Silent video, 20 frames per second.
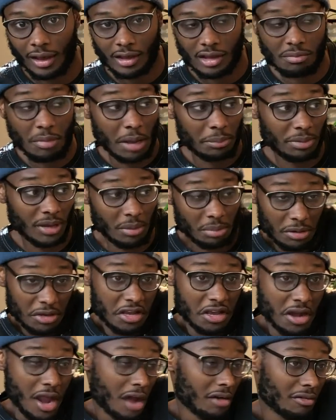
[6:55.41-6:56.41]
You might be able to
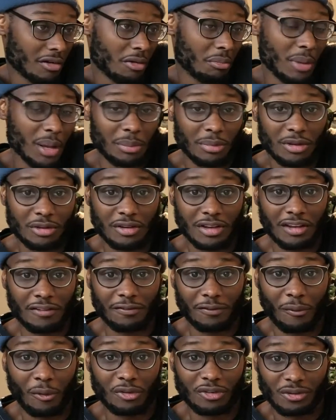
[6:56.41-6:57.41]
get, I don't know, maybe you can get
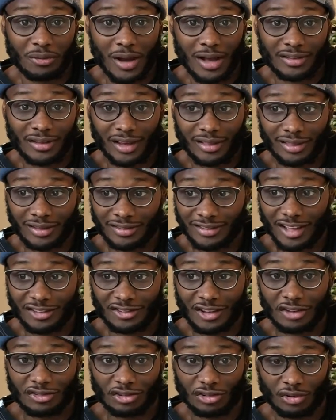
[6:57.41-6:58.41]
400 rides like this. That's
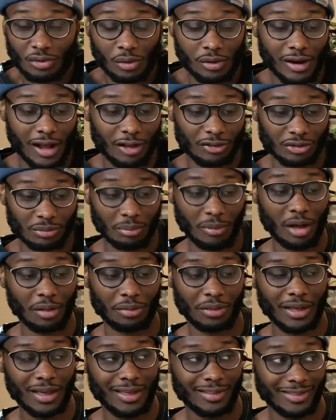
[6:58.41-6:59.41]
an extra $200 a
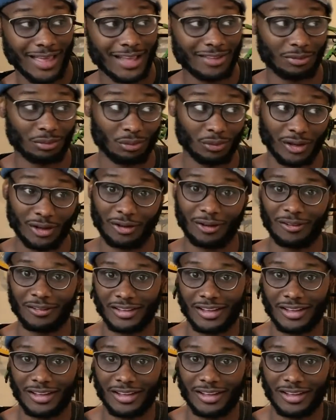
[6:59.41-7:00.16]
month. That's real.